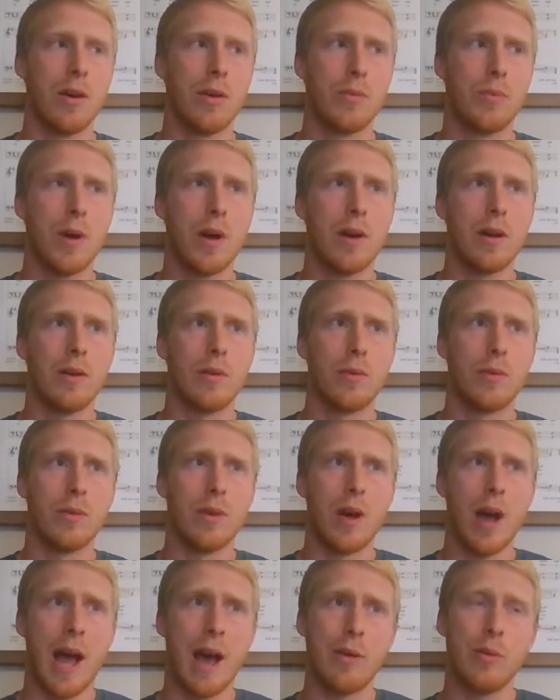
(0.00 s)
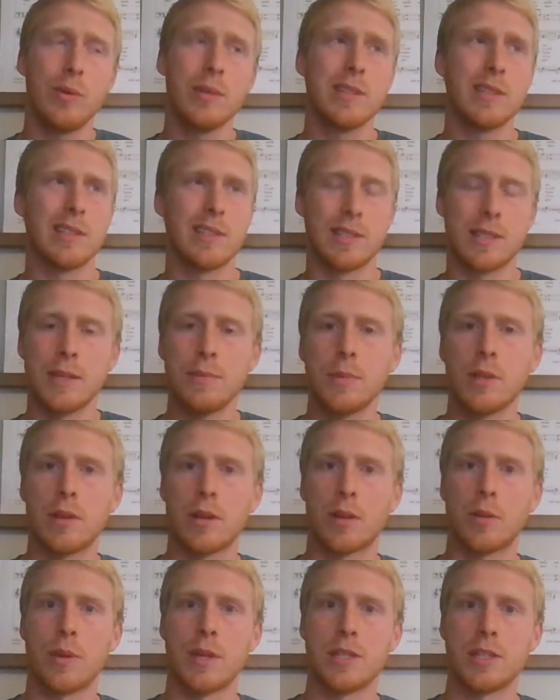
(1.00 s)
well, how was a
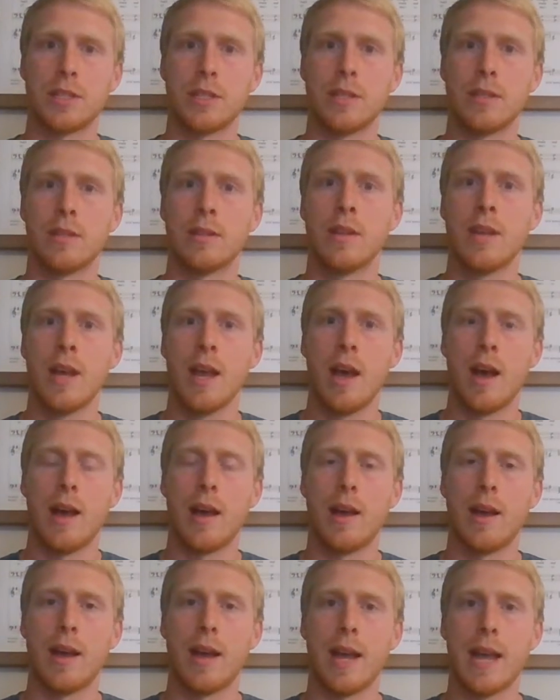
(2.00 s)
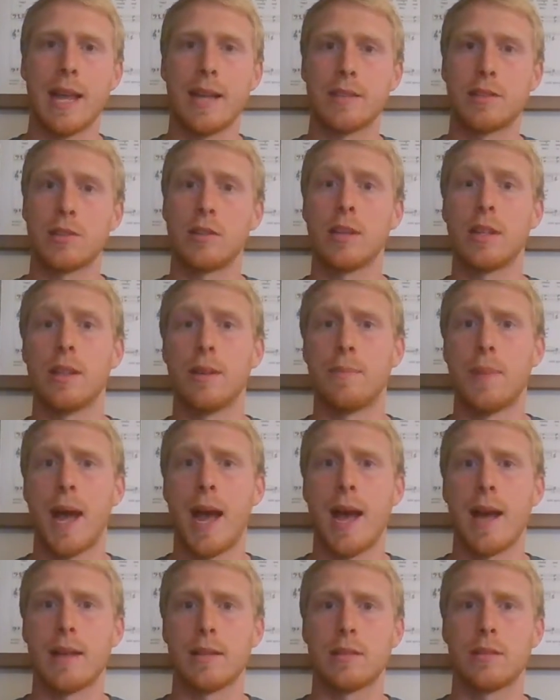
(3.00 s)
similar question answered in the
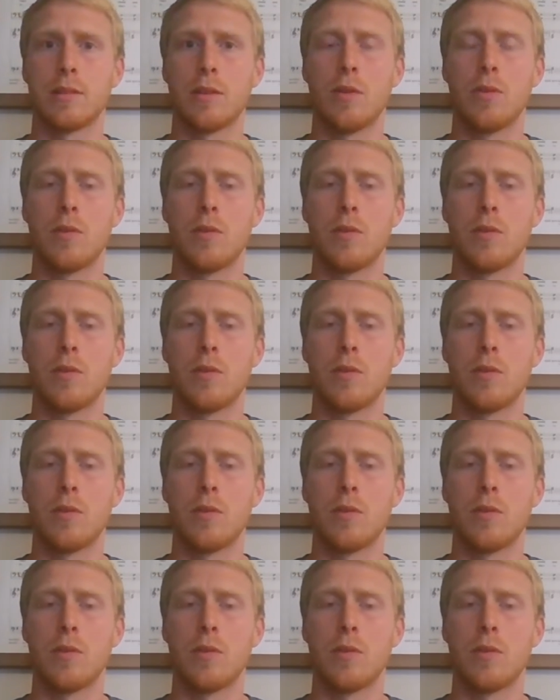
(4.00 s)
past?